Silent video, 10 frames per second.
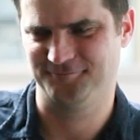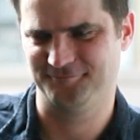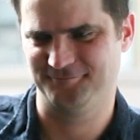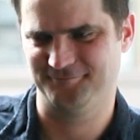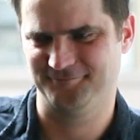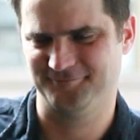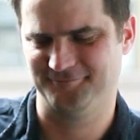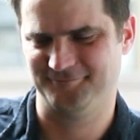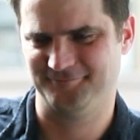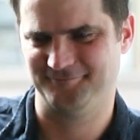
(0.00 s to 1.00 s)

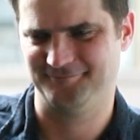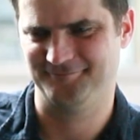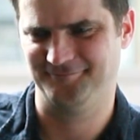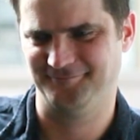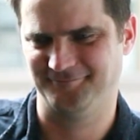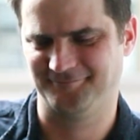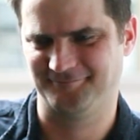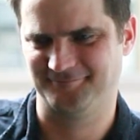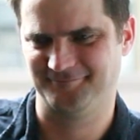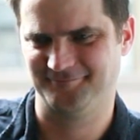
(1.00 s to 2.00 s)

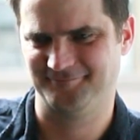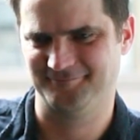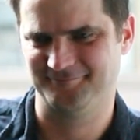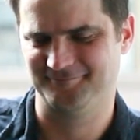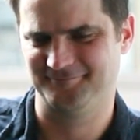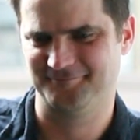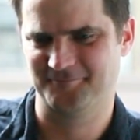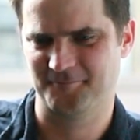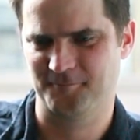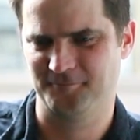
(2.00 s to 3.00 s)

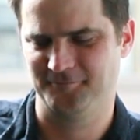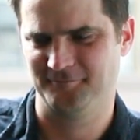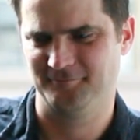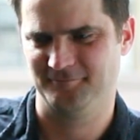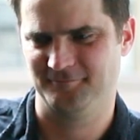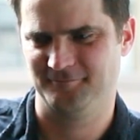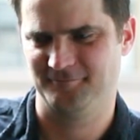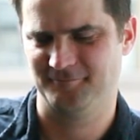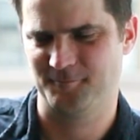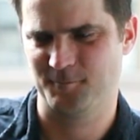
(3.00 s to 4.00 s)

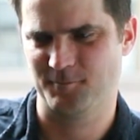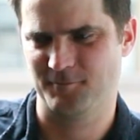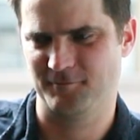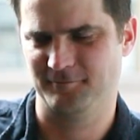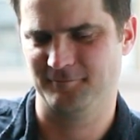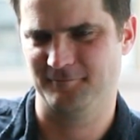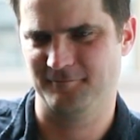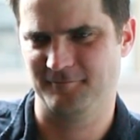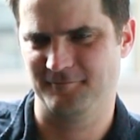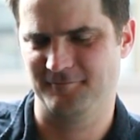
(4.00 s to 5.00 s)

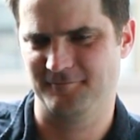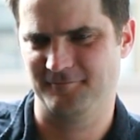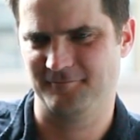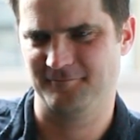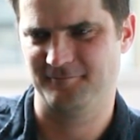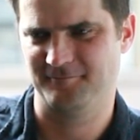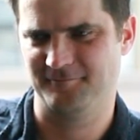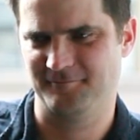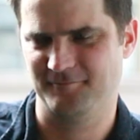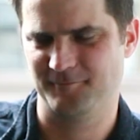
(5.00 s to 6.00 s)

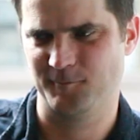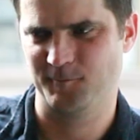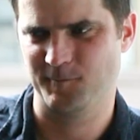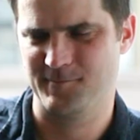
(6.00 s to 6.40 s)
(not speaking)